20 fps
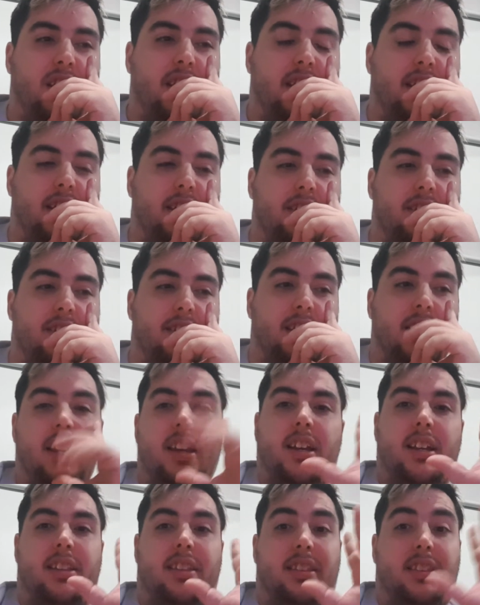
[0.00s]
And
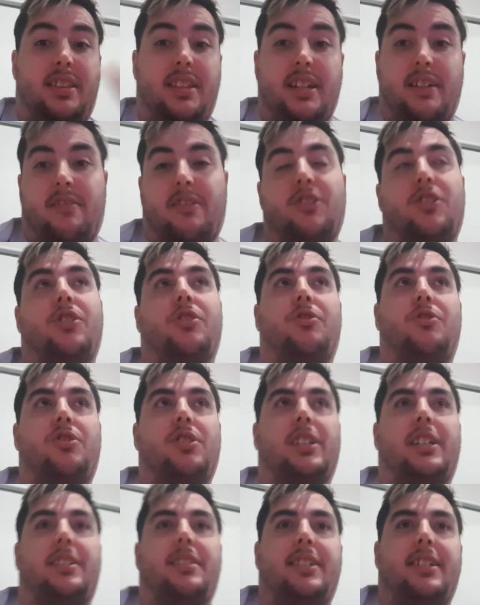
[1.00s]
they're a huge
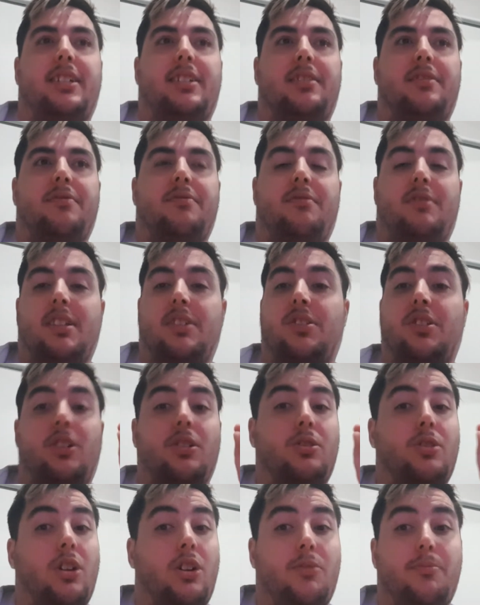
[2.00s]
letdown. There's
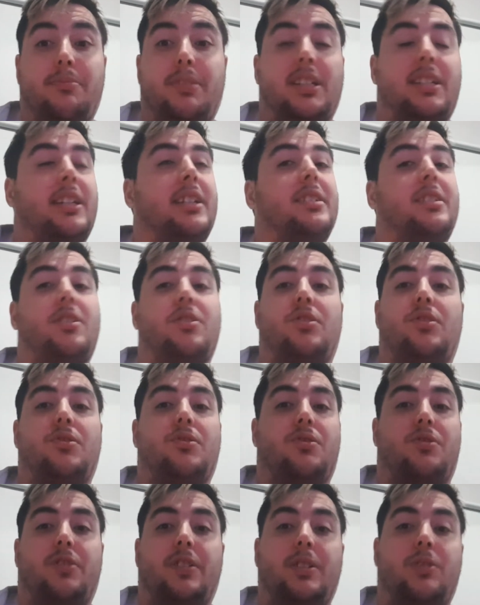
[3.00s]
no complicated
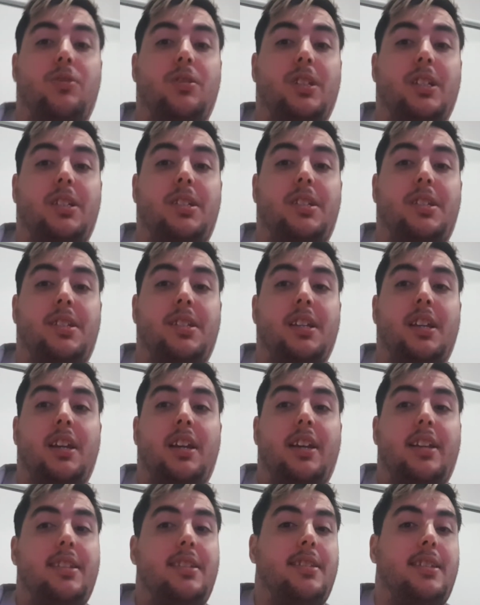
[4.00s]
story to these
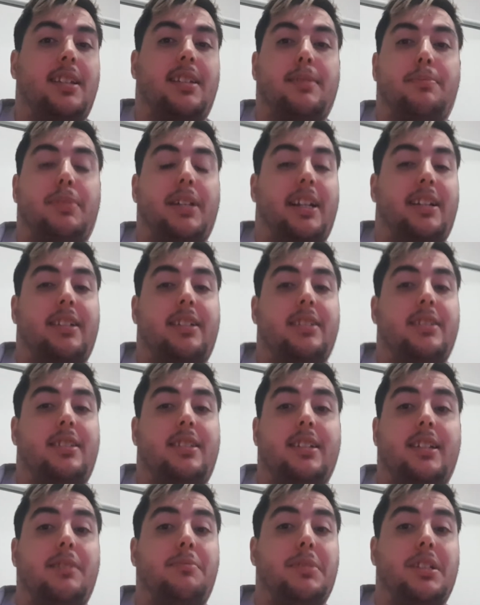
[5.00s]
6 Black
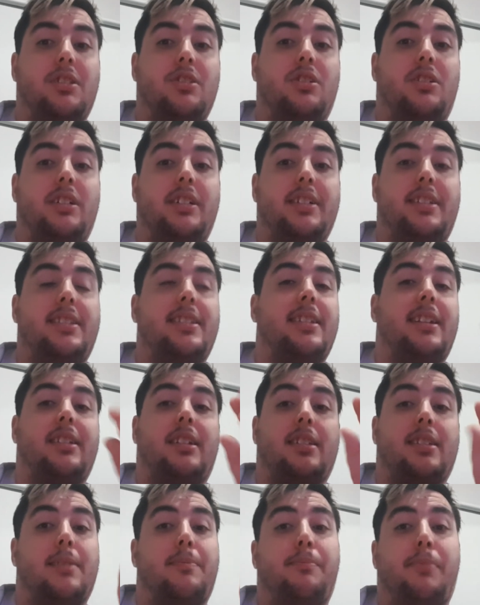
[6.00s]
Demon Knights that
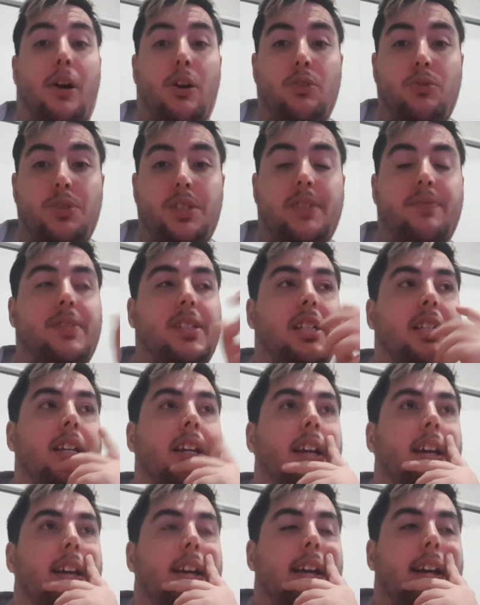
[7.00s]
are supposedly
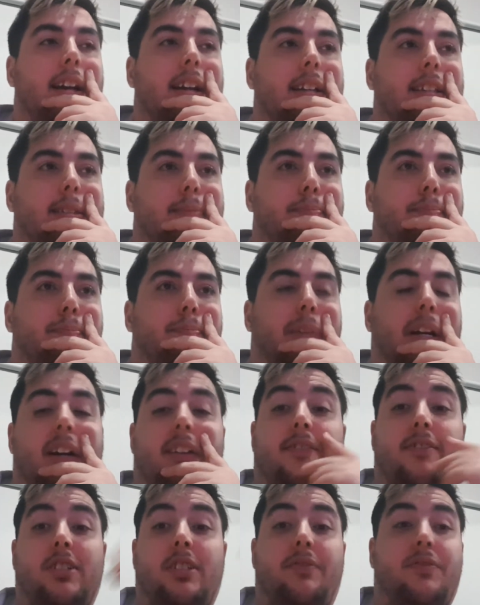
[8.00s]
as
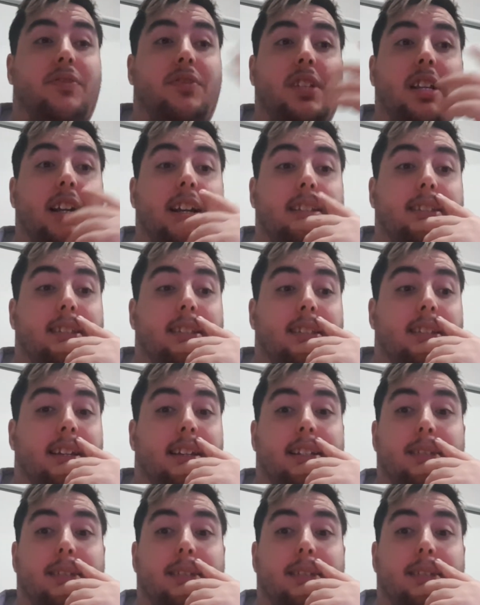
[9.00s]
powerful as the Ten